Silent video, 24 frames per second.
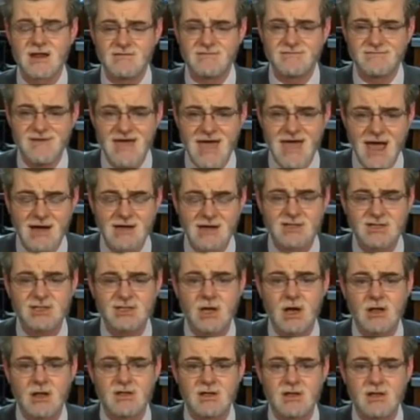in fact,
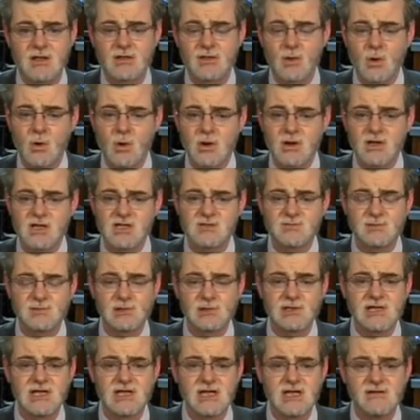the authorities
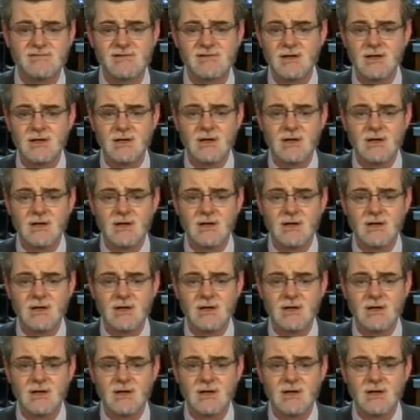believe